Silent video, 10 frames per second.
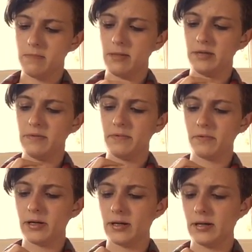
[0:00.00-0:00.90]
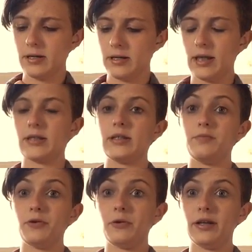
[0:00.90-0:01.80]
Please be book one. Yes,
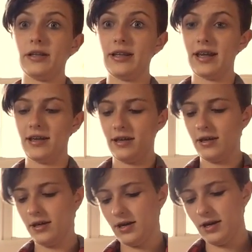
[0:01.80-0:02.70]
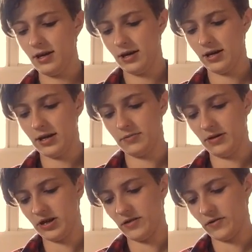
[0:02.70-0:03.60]
book one. It's by
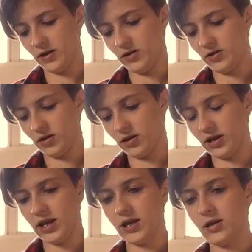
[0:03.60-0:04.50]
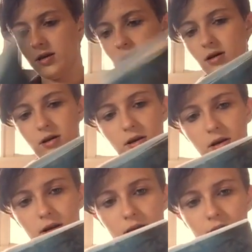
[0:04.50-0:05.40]
Jennifer Donnelly.
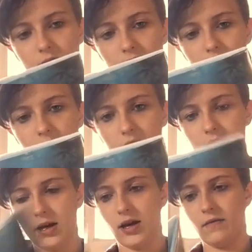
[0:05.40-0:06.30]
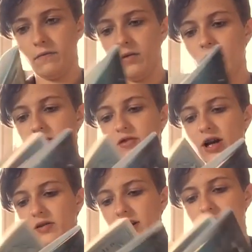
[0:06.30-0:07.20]
And I
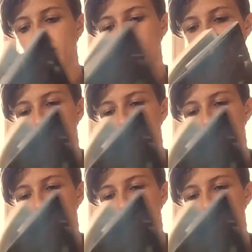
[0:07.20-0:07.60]
tried reading it once,